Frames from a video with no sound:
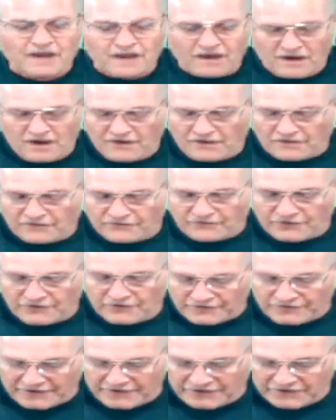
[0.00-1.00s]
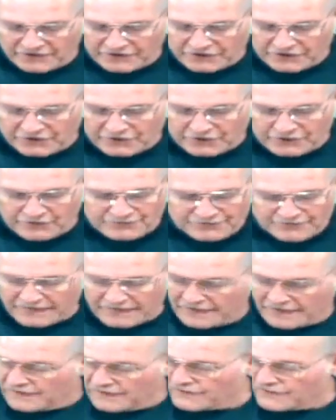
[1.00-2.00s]
The first thing you do
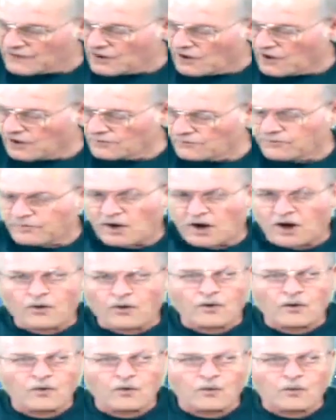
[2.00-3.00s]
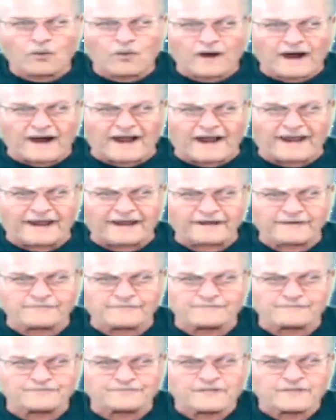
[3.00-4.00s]
is on pole Y,
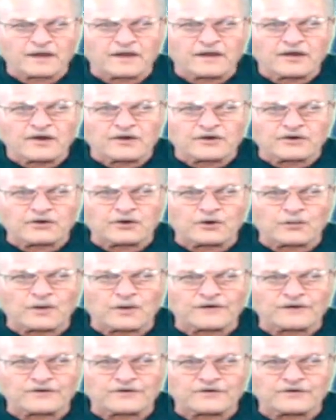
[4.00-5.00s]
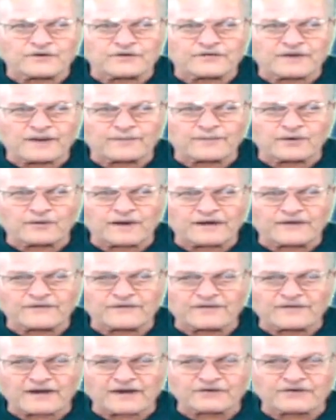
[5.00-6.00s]
you want to separate
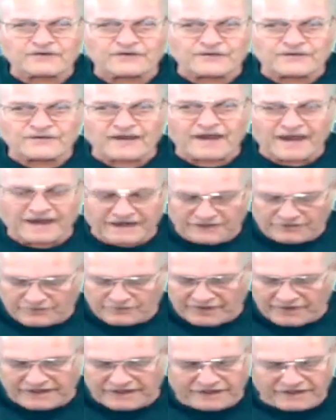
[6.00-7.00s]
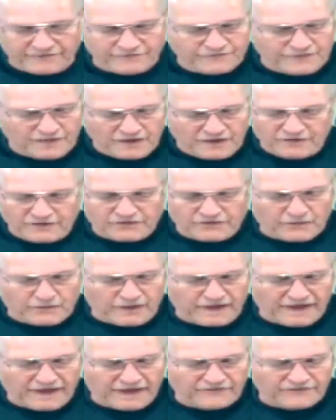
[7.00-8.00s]
sections A and B. So we
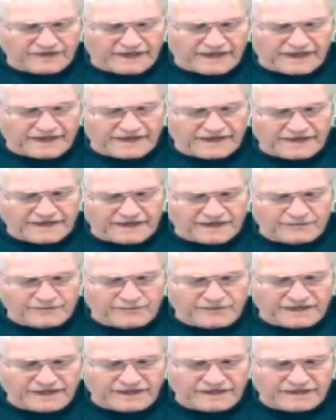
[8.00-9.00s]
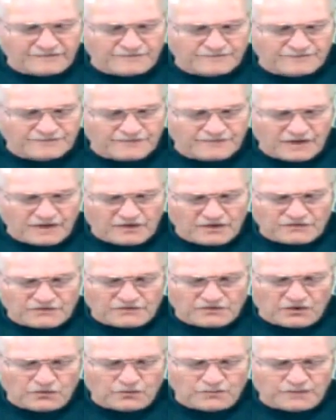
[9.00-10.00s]
have A and B,
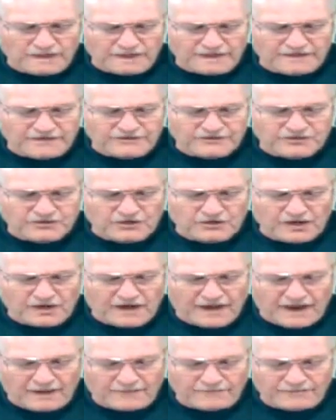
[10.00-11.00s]
so release your clamp.